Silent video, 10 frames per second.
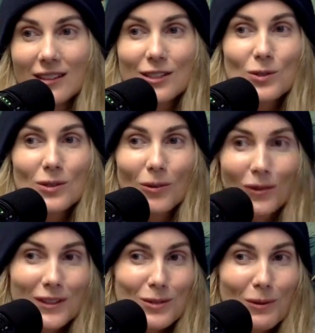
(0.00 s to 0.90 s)

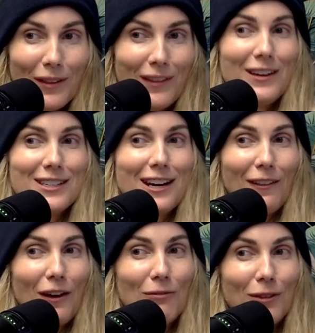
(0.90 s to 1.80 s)
This is one of the things that I
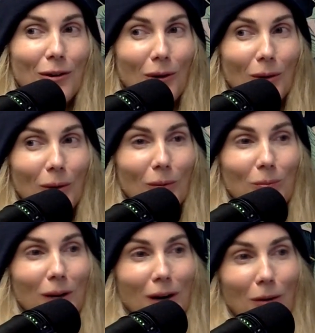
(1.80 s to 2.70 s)
love though about
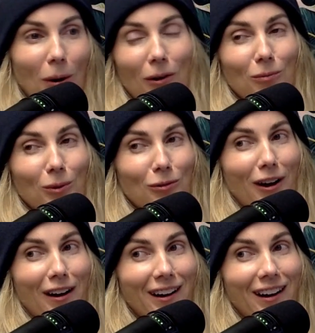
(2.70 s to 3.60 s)
being a part of Blue
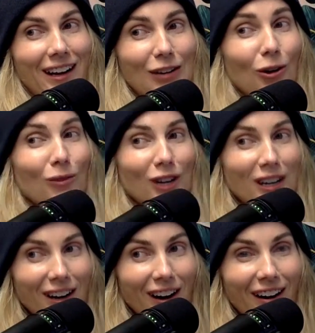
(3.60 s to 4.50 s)
Friday year over
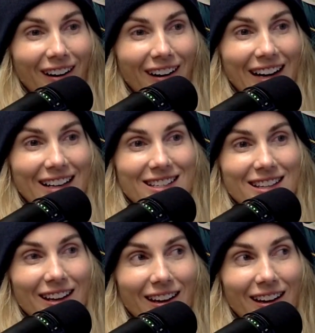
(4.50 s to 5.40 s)
year is
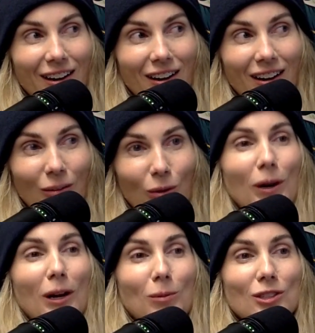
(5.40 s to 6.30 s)
that we've
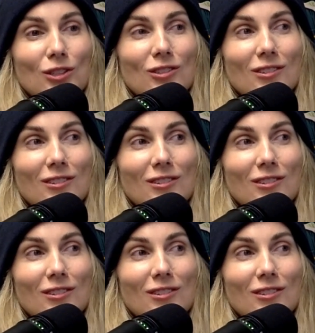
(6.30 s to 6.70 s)
been able to